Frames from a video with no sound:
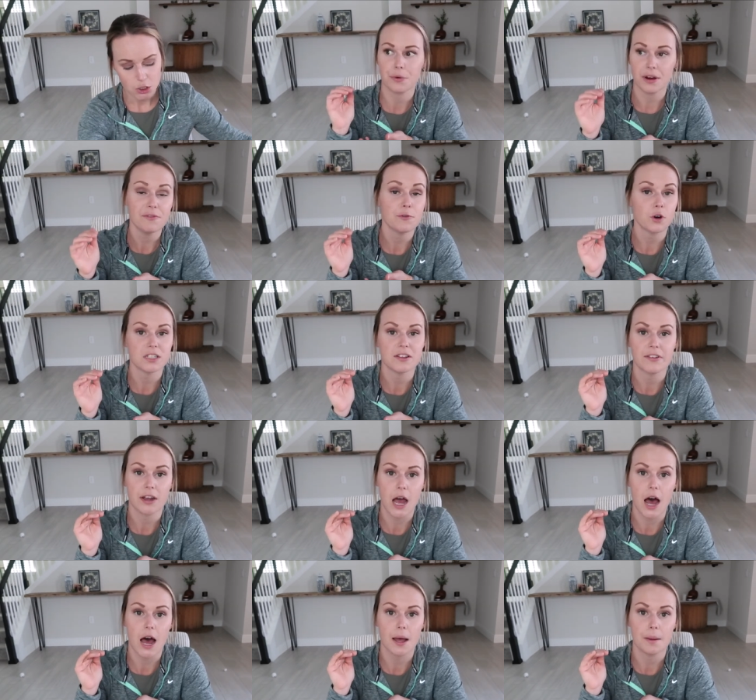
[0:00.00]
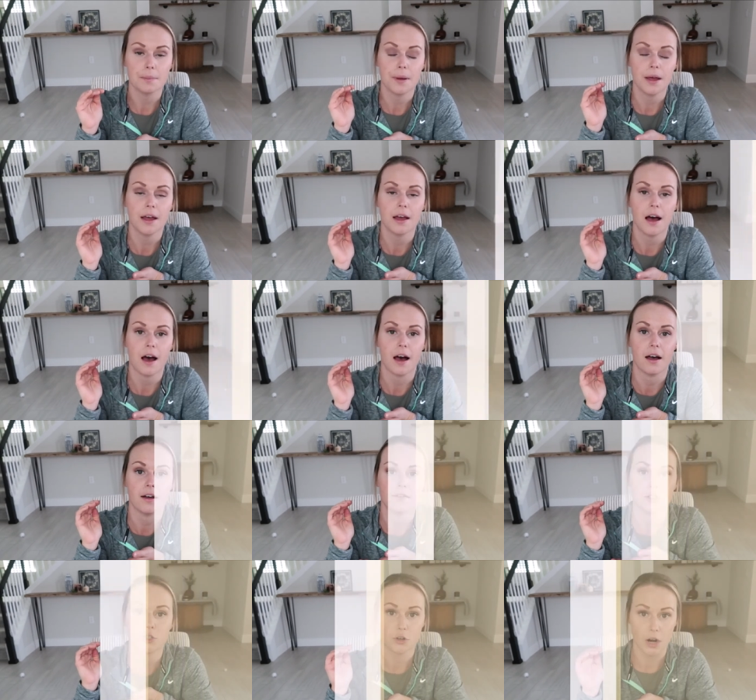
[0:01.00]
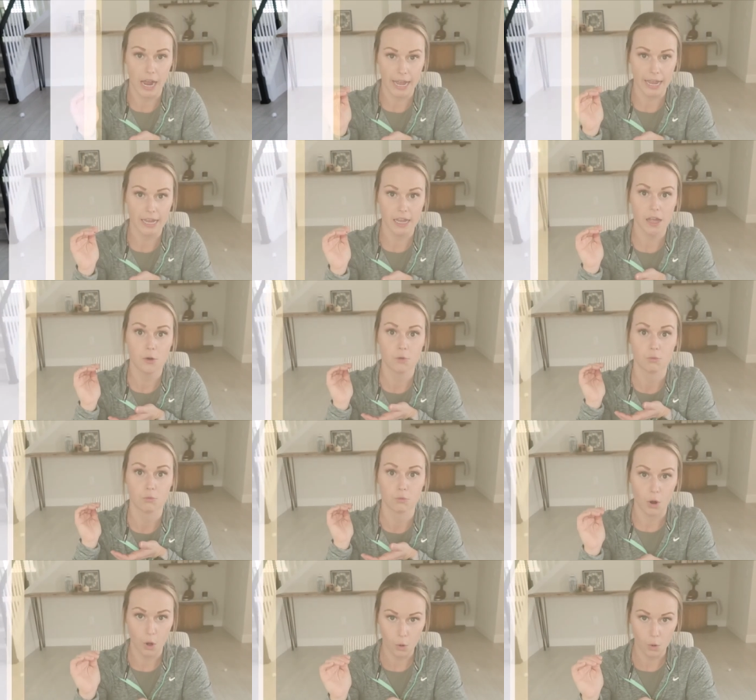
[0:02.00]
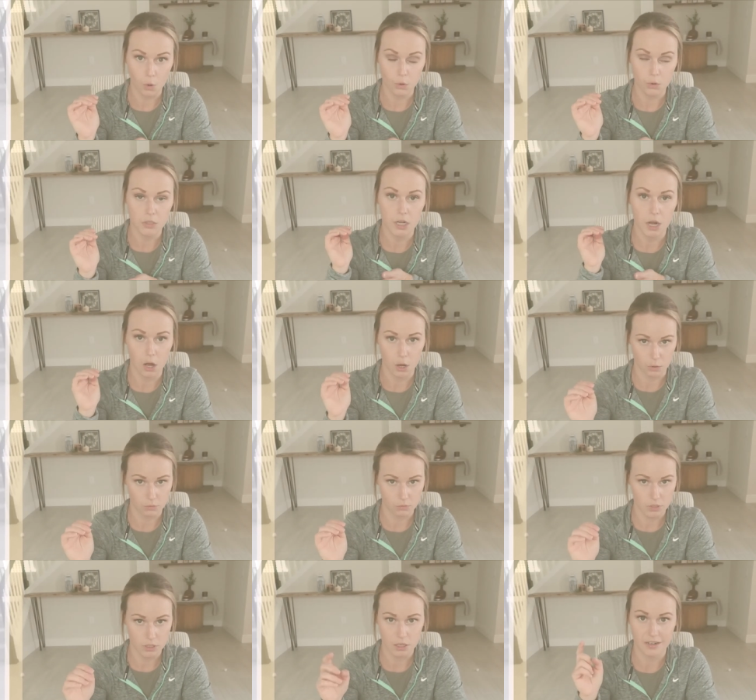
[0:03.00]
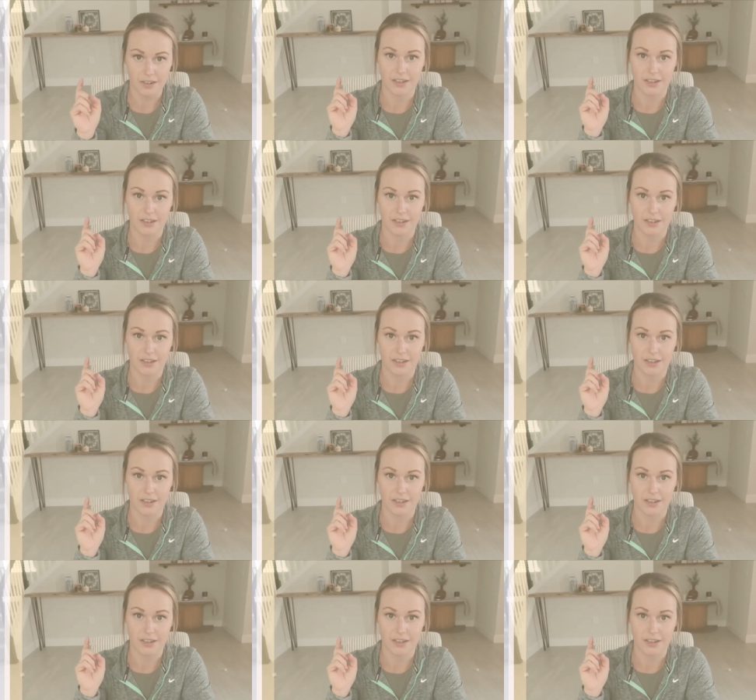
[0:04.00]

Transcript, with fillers: Three-fourths of a cup of dry rolled oats.